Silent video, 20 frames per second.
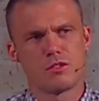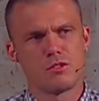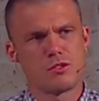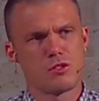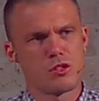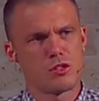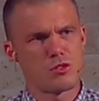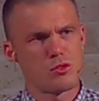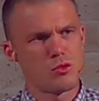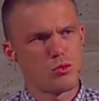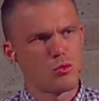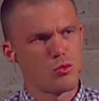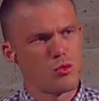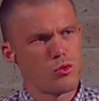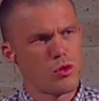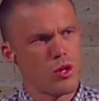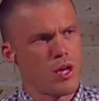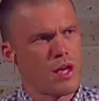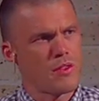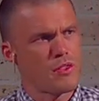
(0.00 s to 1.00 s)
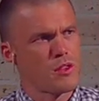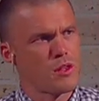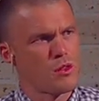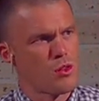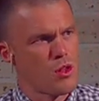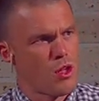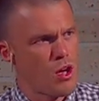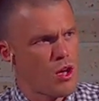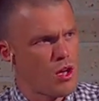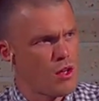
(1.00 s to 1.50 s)
just look at the
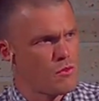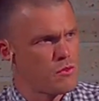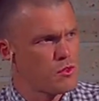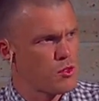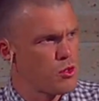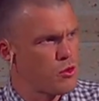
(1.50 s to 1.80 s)
lives